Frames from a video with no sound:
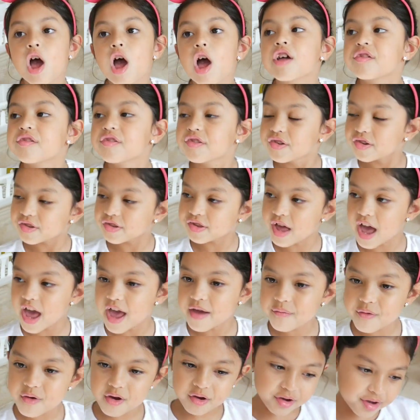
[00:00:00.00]

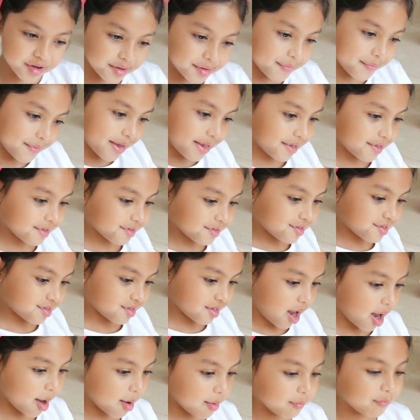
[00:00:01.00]
Today, we're gonna make
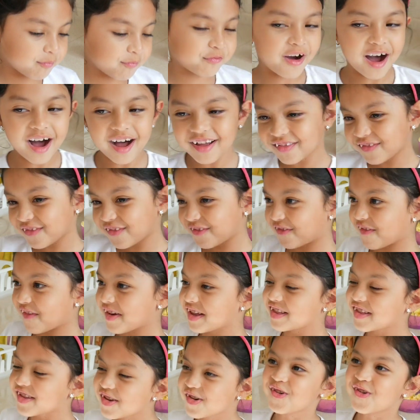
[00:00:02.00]
some
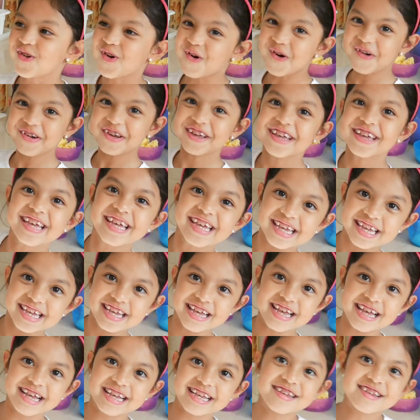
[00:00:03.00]
Funfetti
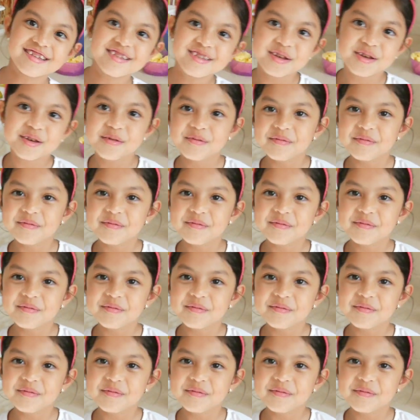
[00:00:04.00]
cookies.